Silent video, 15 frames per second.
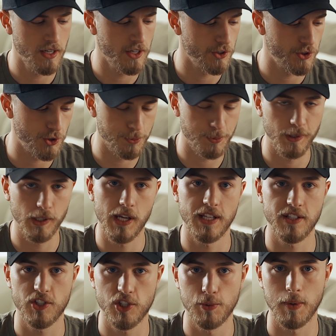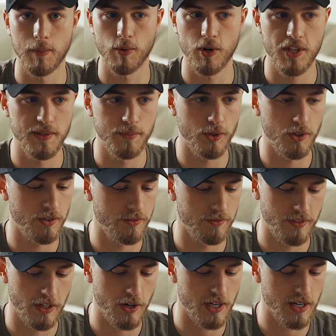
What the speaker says: super light, super breathable, very